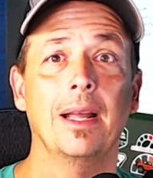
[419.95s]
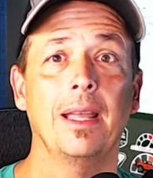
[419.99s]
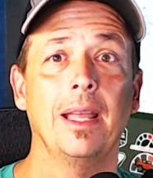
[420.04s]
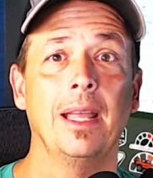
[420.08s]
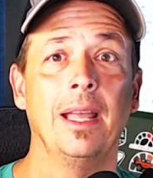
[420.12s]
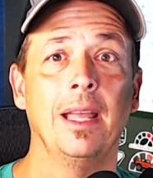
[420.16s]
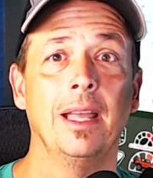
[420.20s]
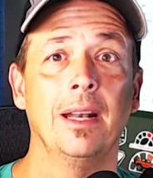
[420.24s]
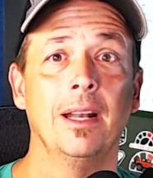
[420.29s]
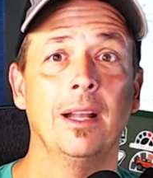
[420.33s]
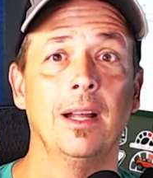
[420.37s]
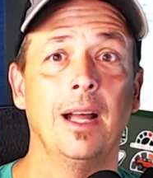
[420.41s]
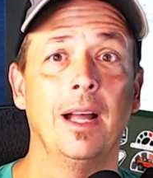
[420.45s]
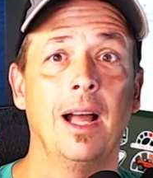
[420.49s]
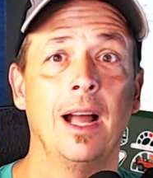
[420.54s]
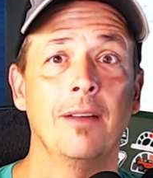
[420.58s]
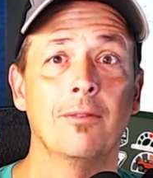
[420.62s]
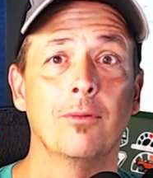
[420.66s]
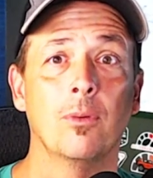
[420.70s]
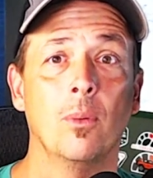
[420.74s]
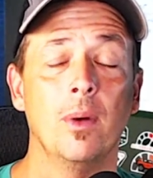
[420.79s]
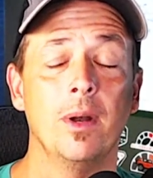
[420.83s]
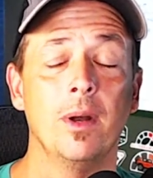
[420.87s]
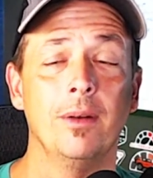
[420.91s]
and uh, I
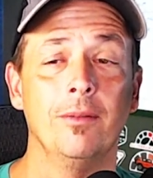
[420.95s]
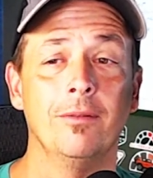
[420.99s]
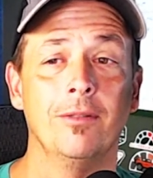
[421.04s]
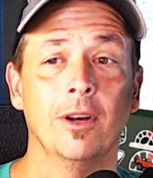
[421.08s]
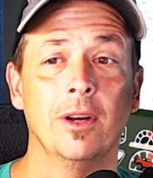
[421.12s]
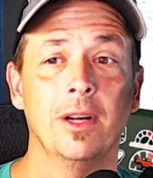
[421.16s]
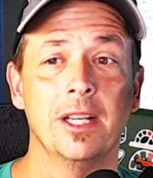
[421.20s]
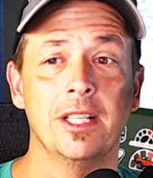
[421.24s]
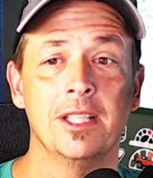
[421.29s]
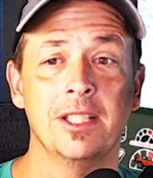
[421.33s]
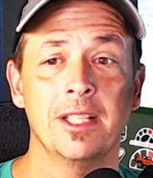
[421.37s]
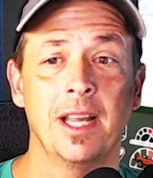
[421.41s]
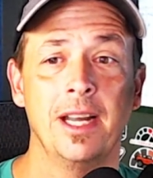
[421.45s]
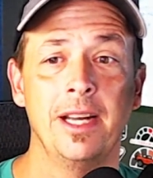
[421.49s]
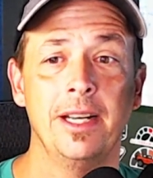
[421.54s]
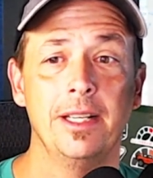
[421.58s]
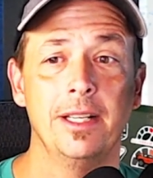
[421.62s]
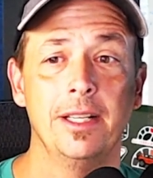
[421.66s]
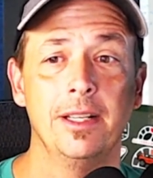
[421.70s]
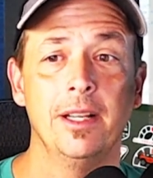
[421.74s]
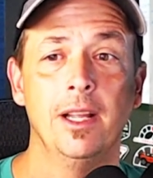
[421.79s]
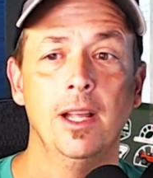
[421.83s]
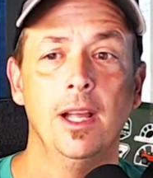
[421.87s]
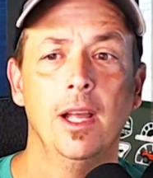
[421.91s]
for one am very
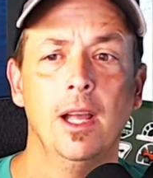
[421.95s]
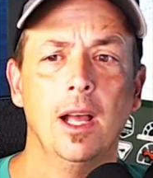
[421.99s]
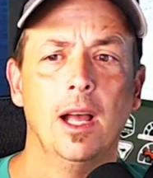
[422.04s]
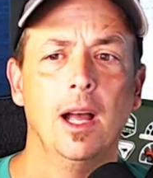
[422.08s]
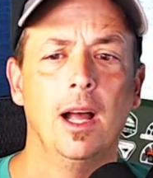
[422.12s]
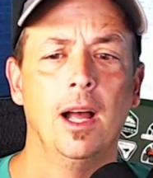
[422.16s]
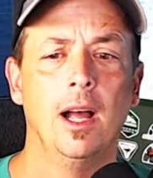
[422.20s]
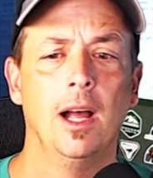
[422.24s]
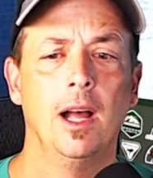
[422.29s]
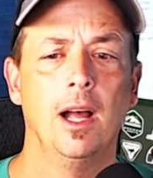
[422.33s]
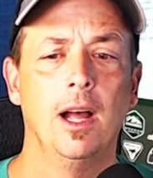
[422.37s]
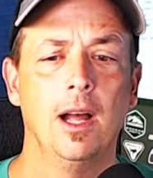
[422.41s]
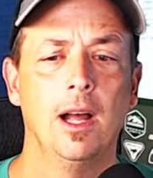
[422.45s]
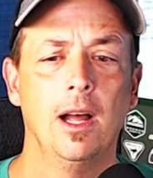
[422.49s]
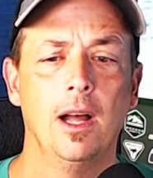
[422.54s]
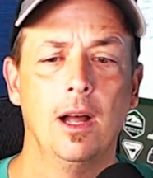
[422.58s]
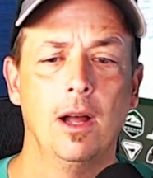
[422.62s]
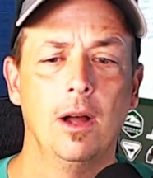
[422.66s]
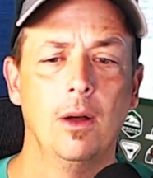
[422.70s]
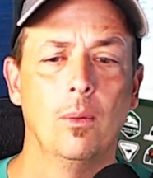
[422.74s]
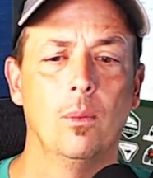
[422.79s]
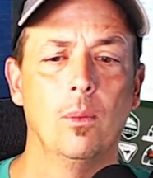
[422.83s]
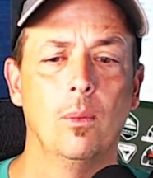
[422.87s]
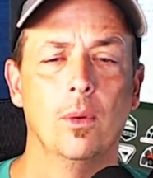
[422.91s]
excited.
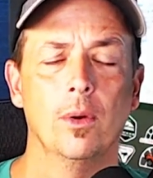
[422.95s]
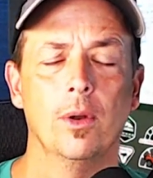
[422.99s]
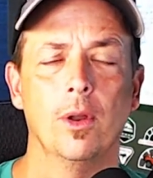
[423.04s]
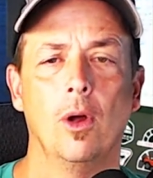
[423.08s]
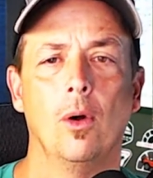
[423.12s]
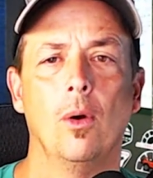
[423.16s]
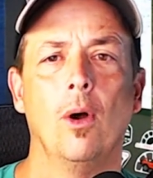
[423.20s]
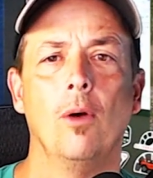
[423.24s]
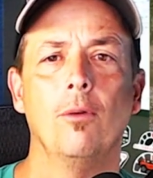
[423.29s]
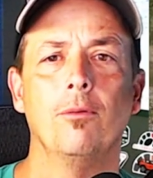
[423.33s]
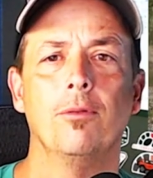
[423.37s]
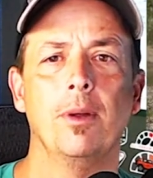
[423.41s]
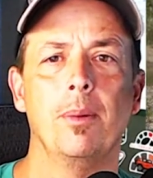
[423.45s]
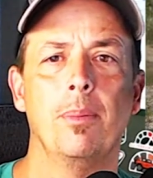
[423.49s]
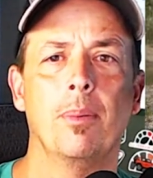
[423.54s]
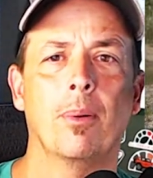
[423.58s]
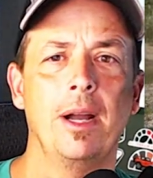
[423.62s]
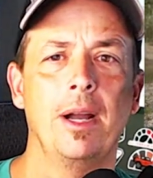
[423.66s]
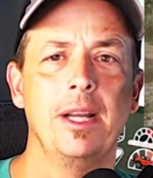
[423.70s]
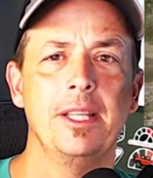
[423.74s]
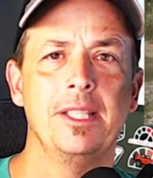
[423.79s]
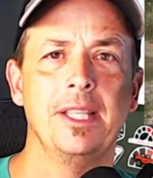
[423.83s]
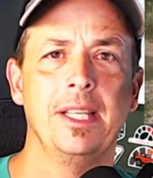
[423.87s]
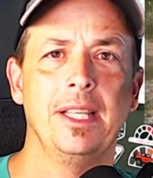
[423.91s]
Uh, we'll know hopefully
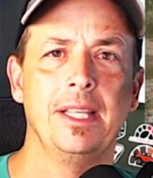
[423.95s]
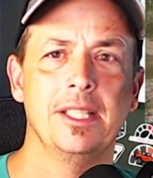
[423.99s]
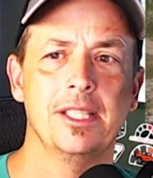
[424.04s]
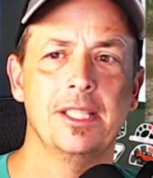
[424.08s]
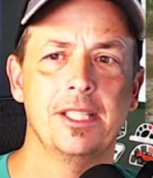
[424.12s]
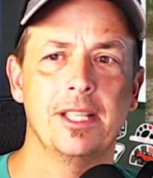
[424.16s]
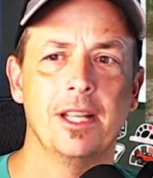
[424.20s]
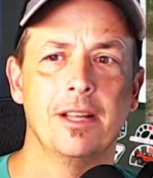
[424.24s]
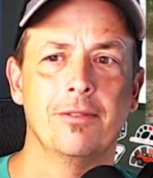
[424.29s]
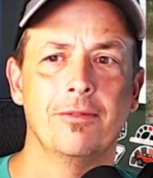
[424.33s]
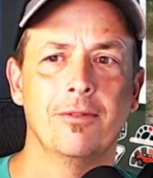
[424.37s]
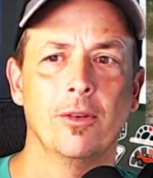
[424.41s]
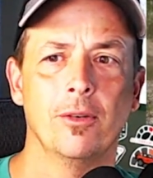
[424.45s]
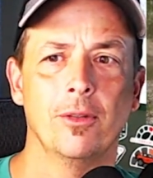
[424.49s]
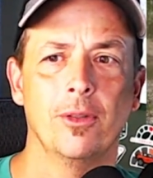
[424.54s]
pricing and stuff further